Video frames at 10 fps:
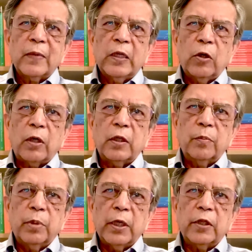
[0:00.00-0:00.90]
not
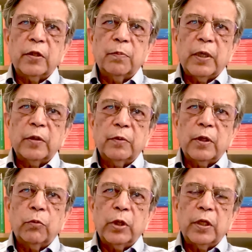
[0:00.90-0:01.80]
at birth but
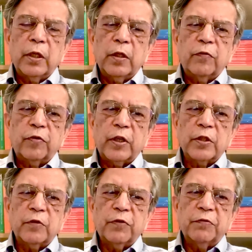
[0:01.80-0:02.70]
within the
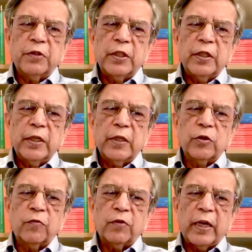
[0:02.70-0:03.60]
first 15 days
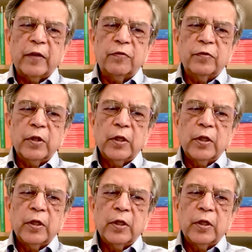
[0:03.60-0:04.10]
of life.